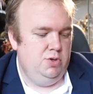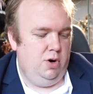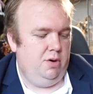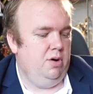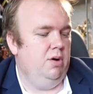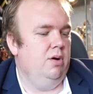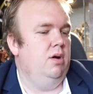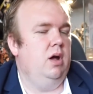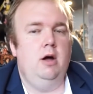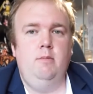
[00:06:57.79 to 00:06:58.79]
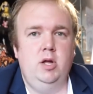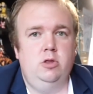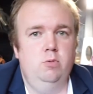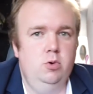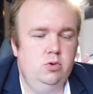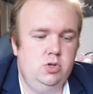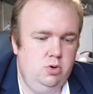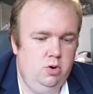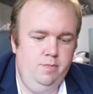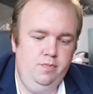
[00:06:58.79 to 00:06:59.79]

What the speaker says: darker at the roots, or